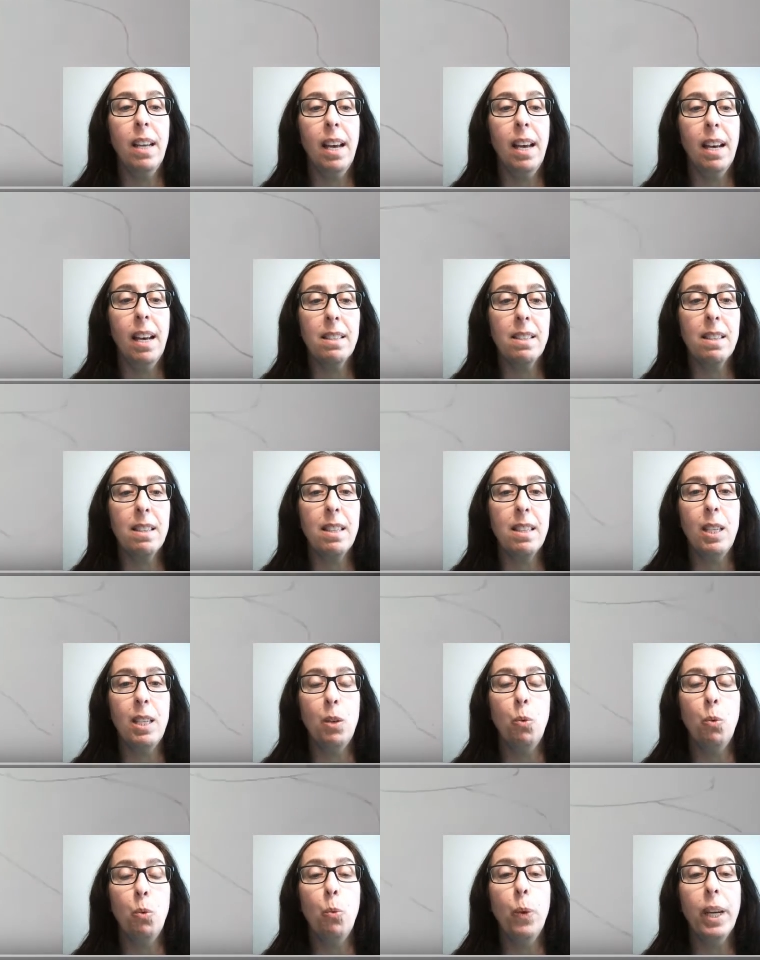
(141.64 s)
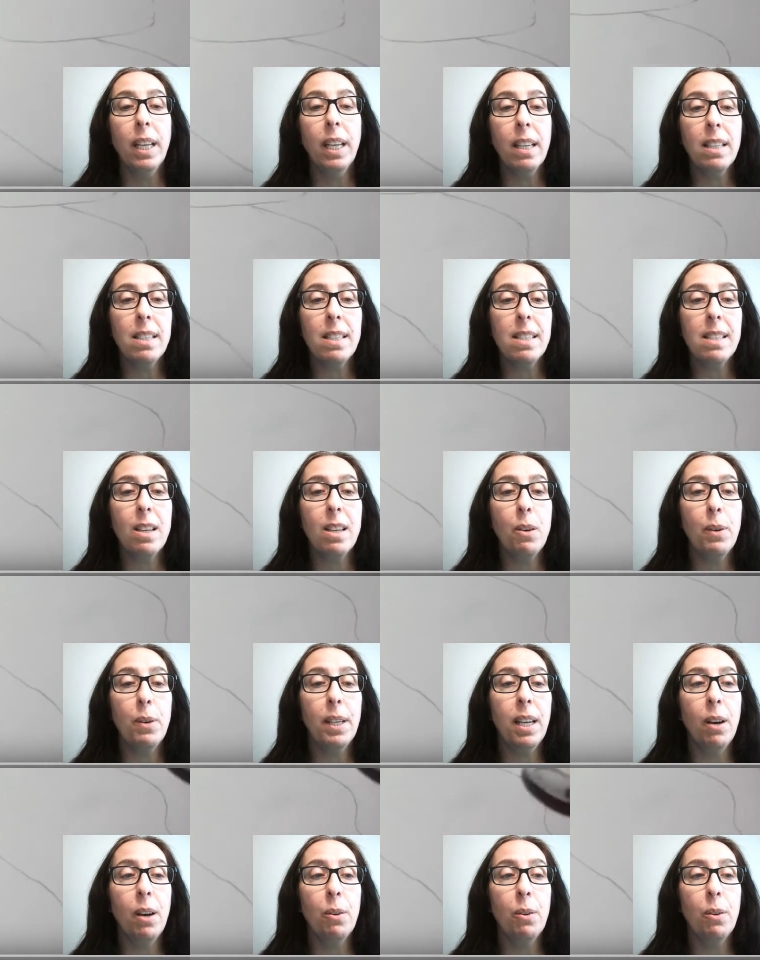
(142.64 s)
has the wings
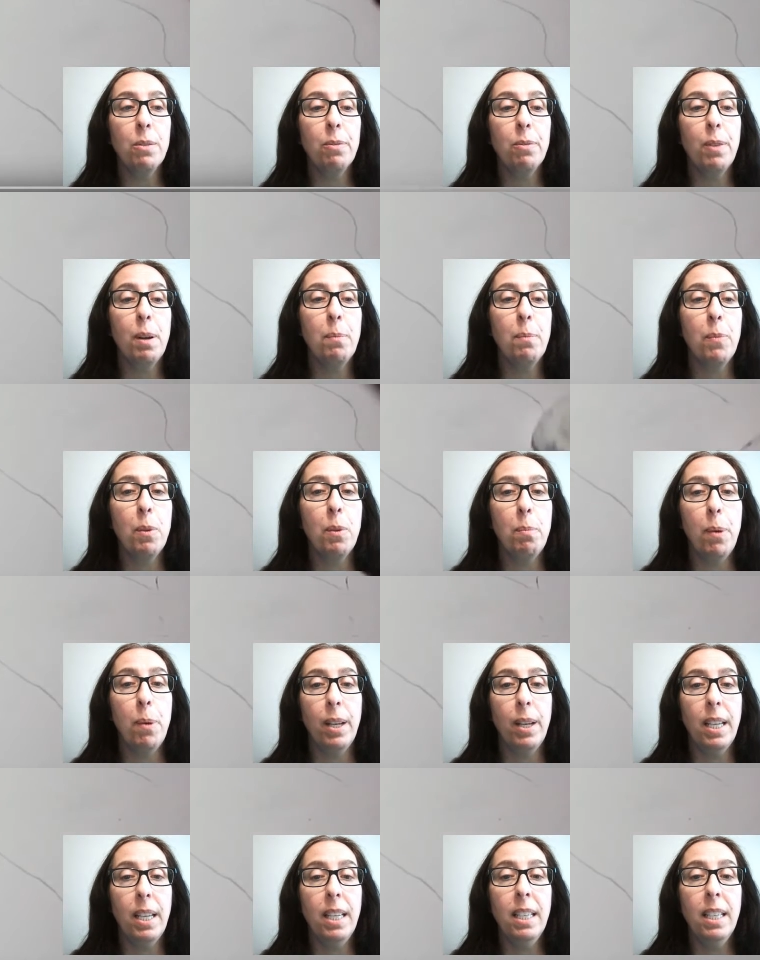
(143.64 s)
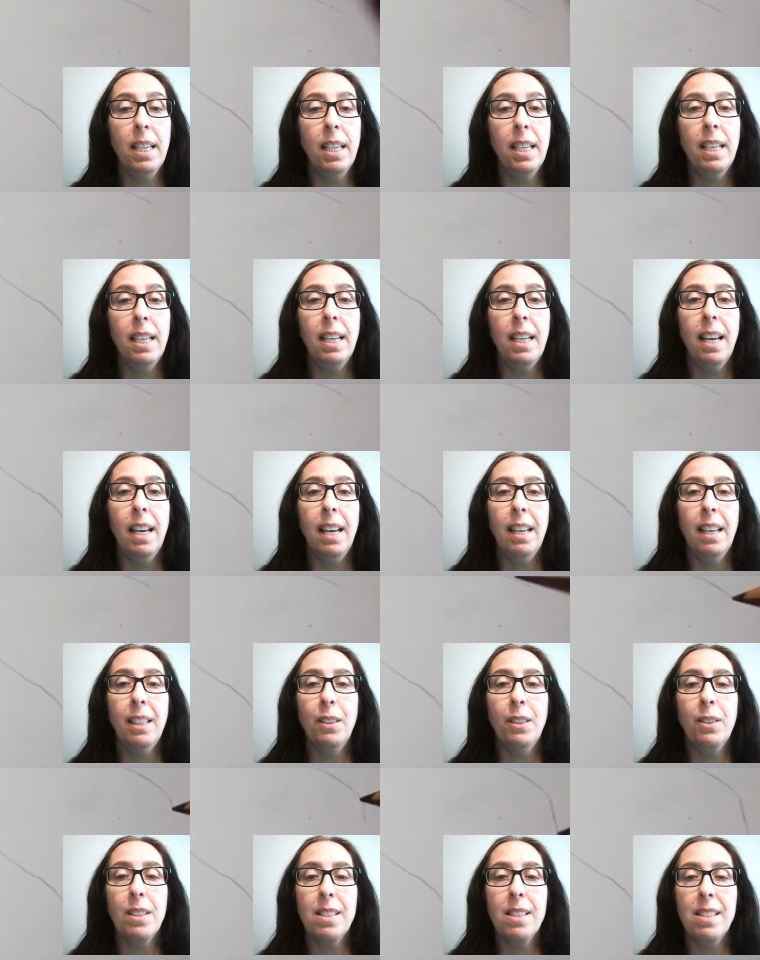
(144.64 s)
going out from the body. And
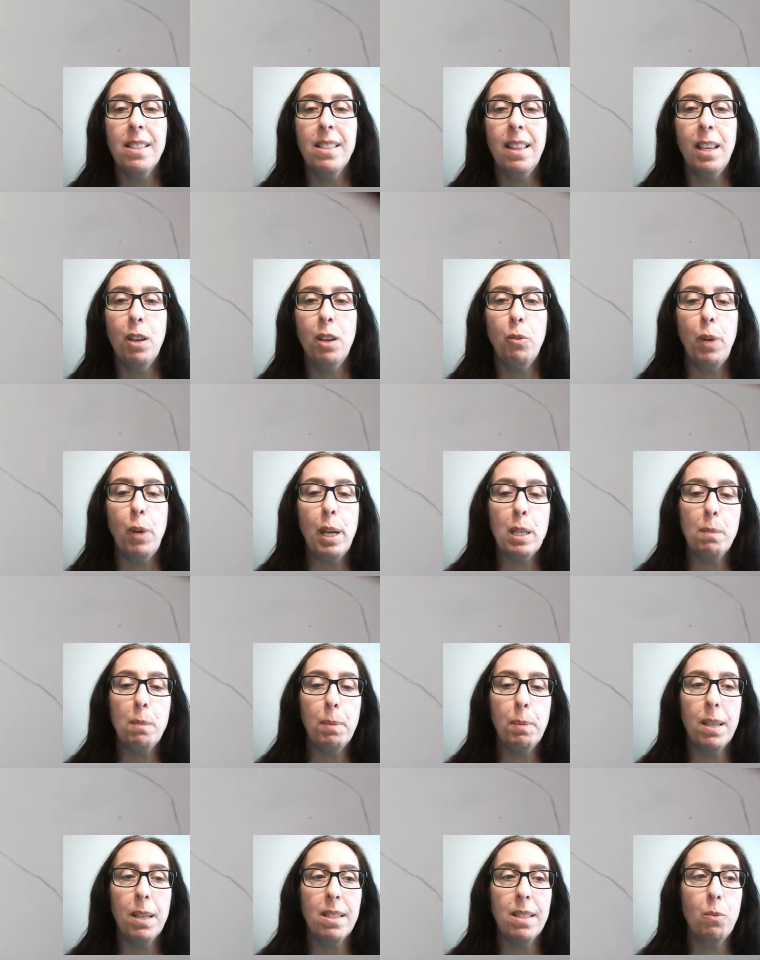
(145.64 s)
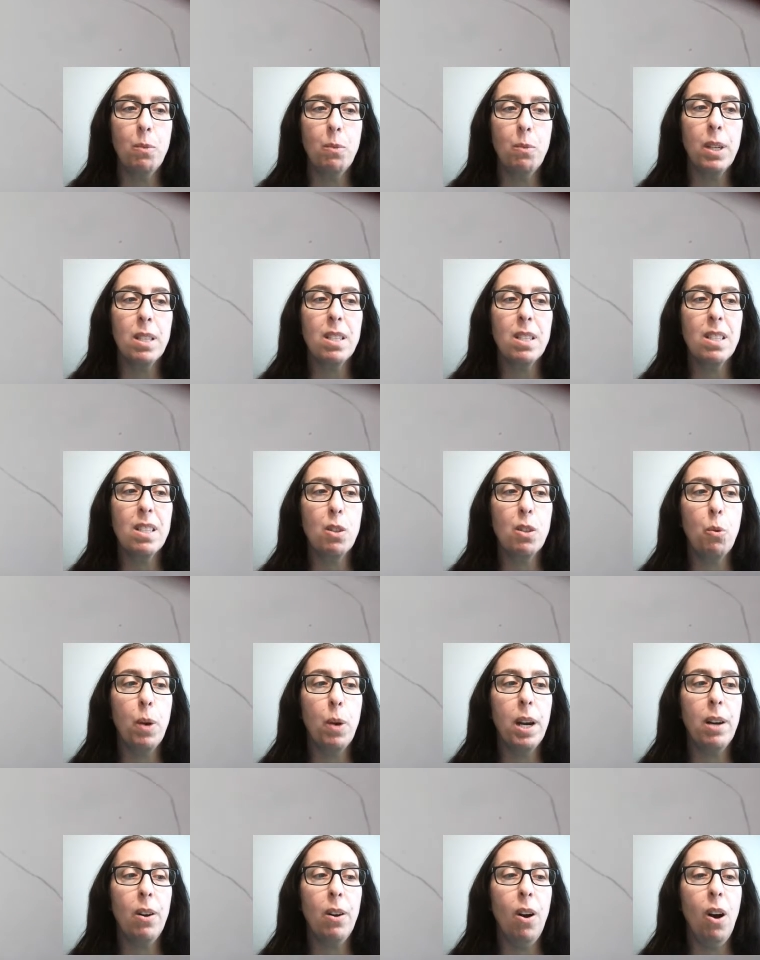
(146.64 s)
you can see they erase because they want to
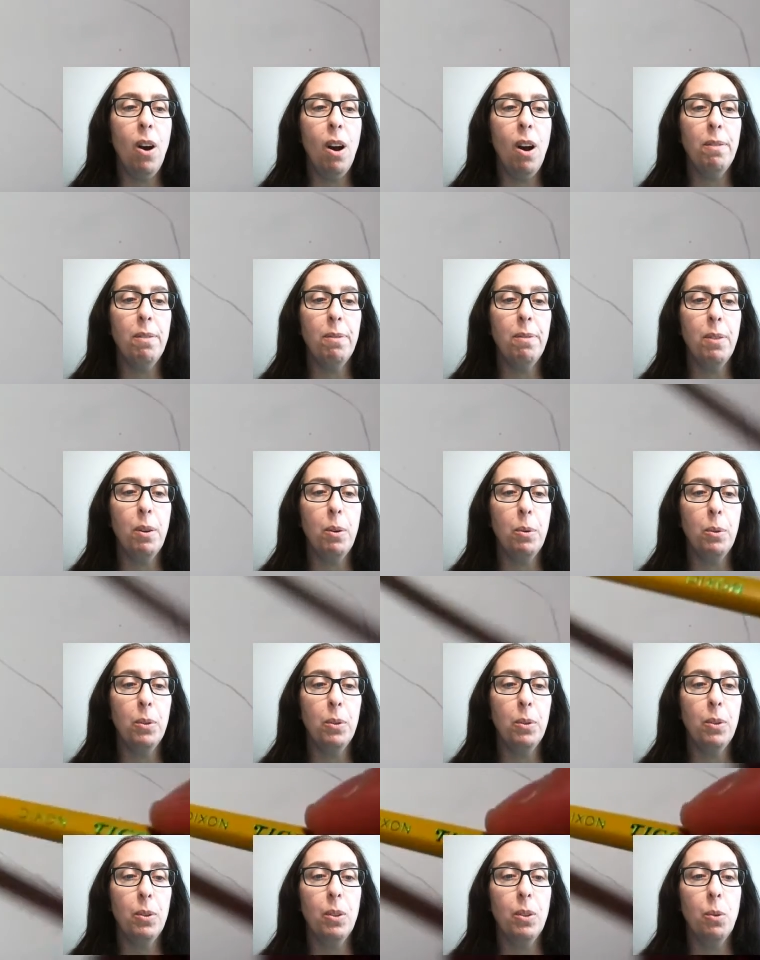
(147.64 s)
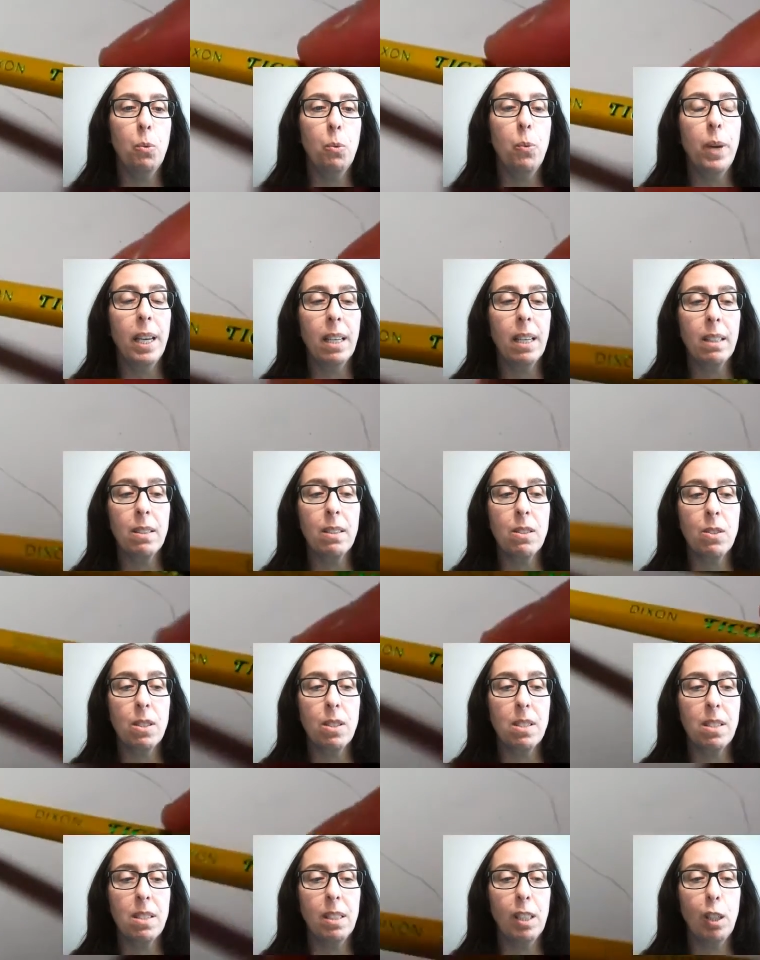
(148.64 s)
square off those wings
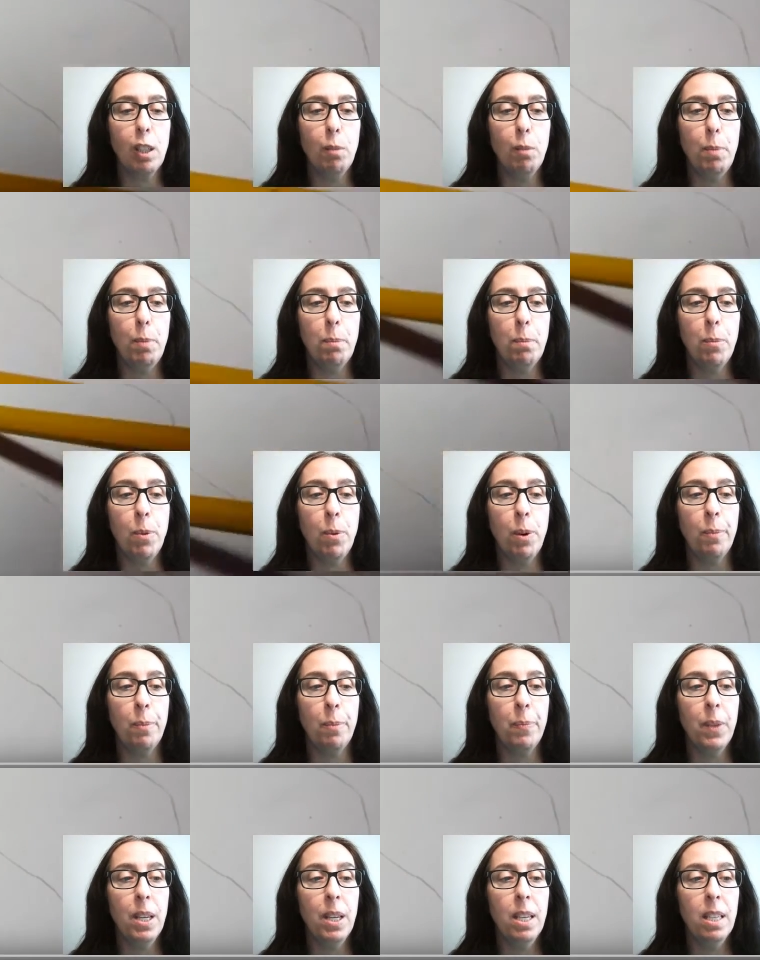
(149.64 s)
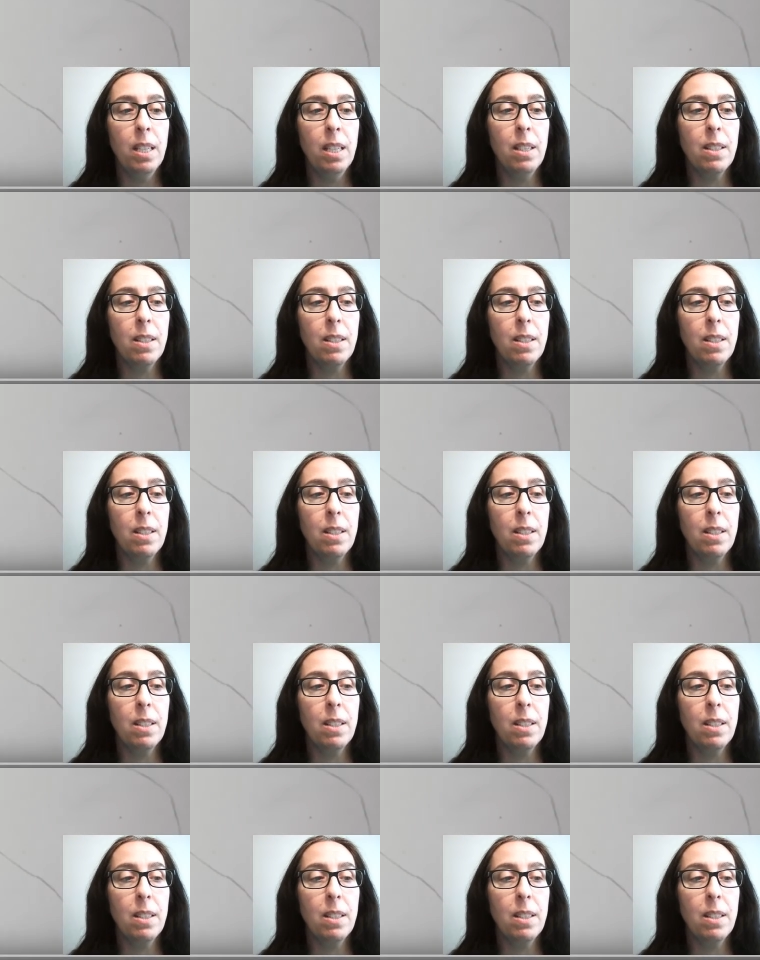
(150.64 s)
just a little bit more. You'll